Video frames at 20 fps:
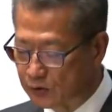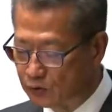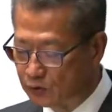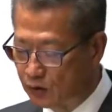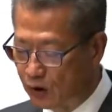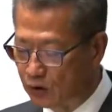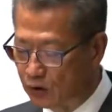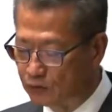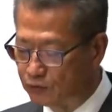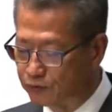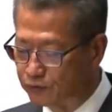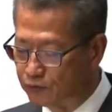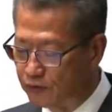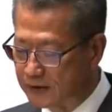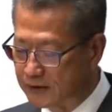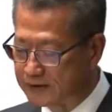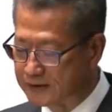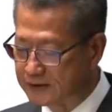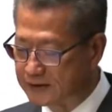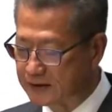orders
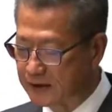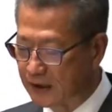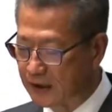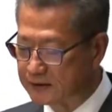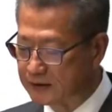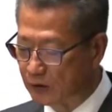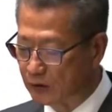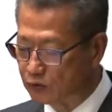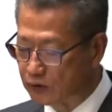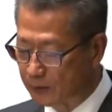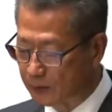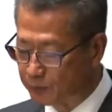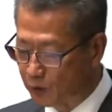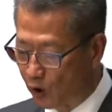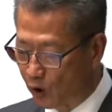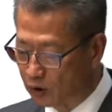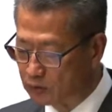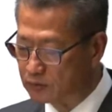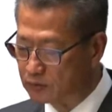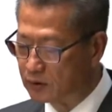received by manufacturers are
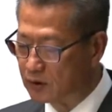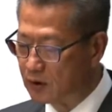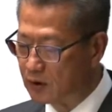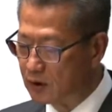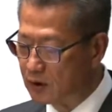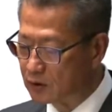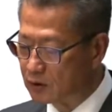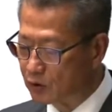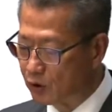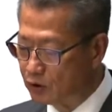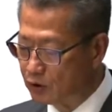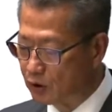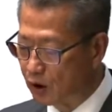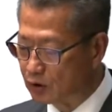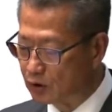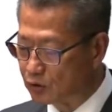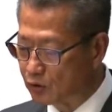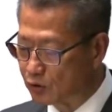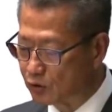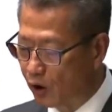becoming small in
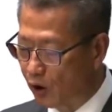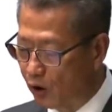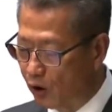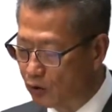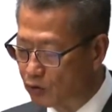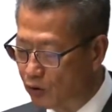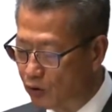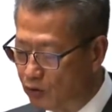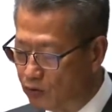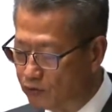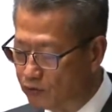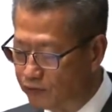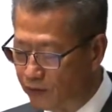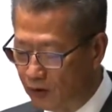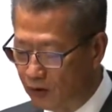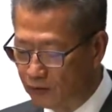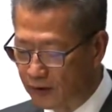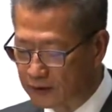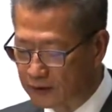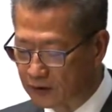amount with a narrow
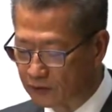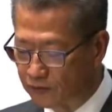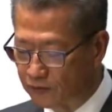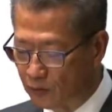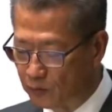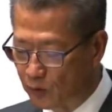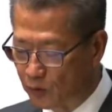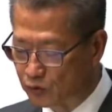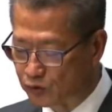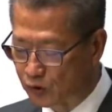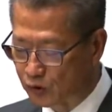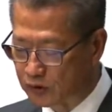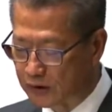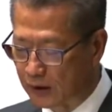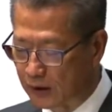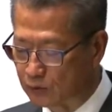delivery window.